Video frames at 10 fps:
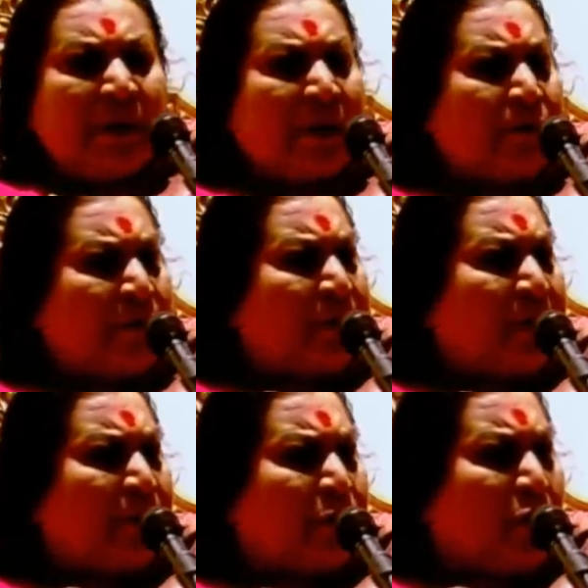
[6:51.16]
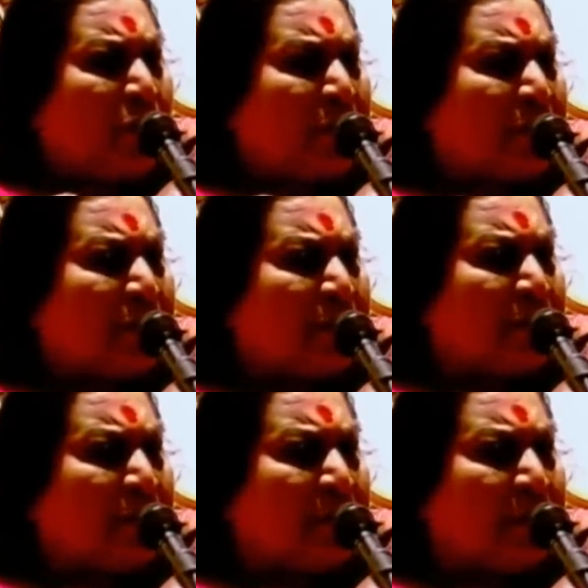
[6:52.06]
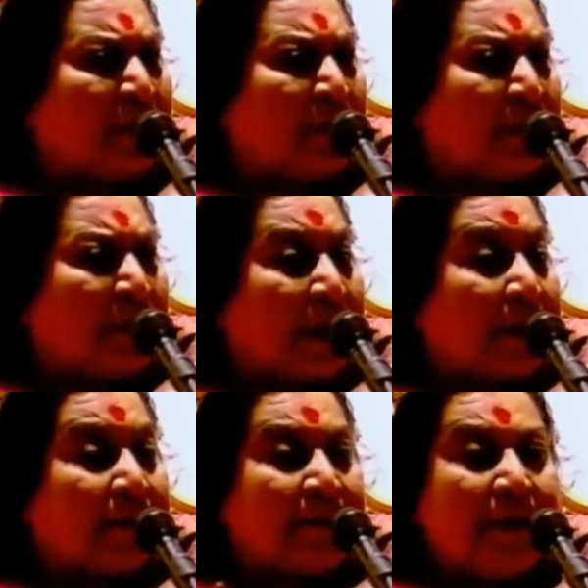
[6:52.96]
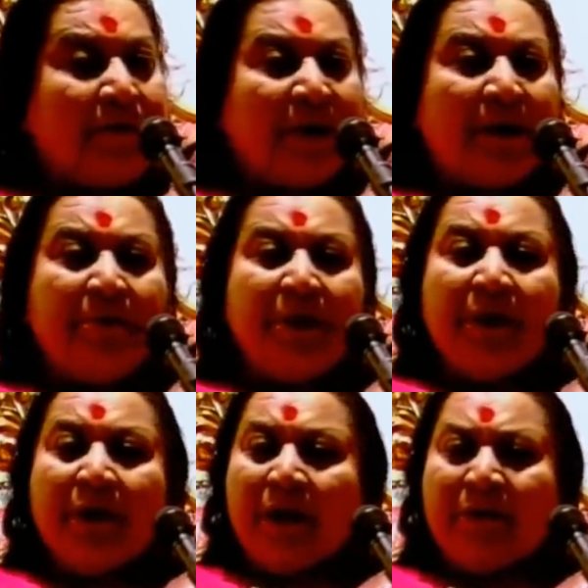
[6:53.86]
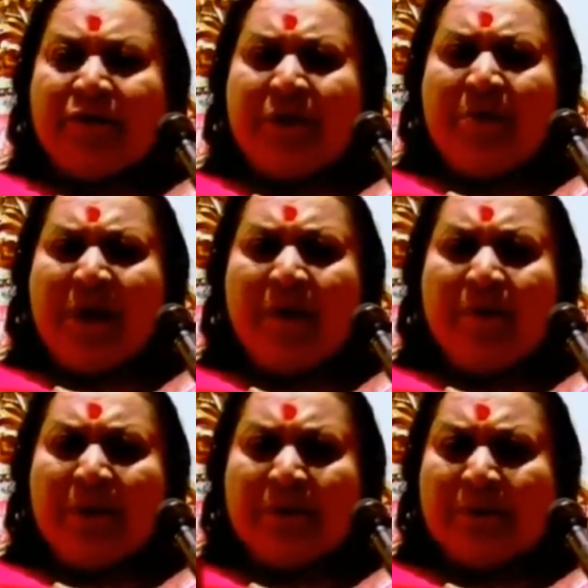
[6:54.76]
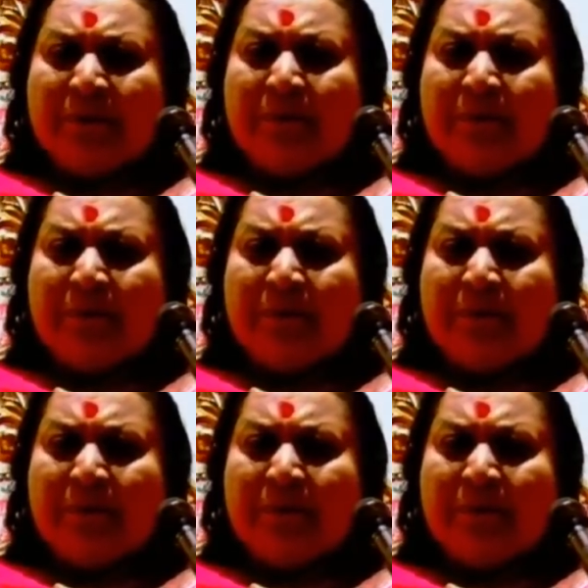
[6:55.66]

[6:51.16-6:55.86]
We have to be very bold. At the same time, extremely humble.